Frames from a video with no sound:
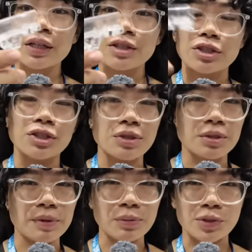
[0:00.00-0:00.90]
just so it's a
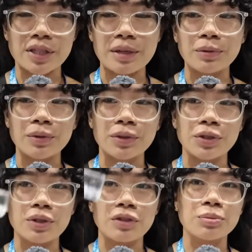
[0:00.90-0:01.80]
bit more stable, you
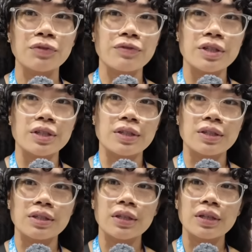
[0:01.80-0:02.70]
can remove
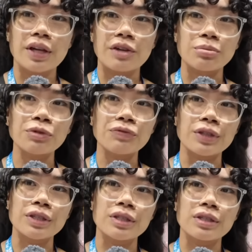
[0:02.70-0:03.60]
this,
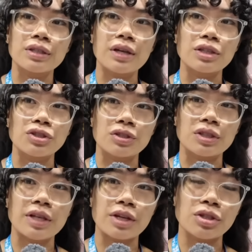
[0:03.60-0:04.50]
and then just
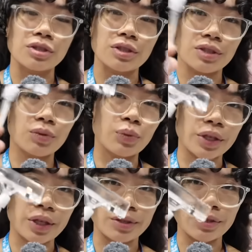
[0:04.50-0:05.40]
attach this with
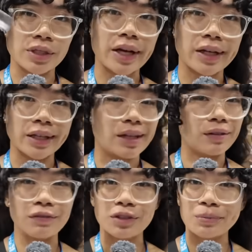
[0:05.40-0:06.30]
the other side, and it
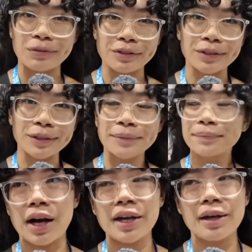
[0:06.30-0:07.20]
fits perfectly.
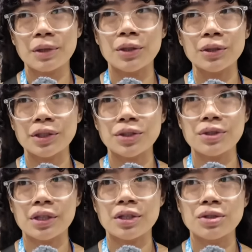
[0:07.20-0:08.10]
I am currently
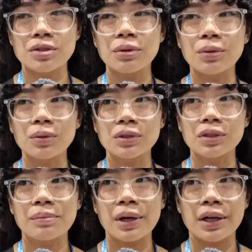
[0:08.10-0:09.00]
using it to hold
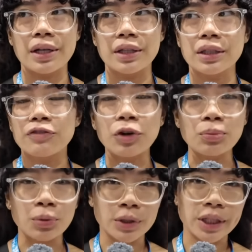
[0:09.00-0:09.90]
my foam
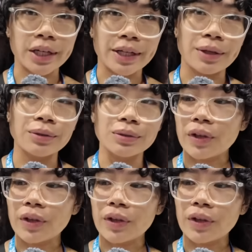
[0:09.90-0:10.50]
board cutout.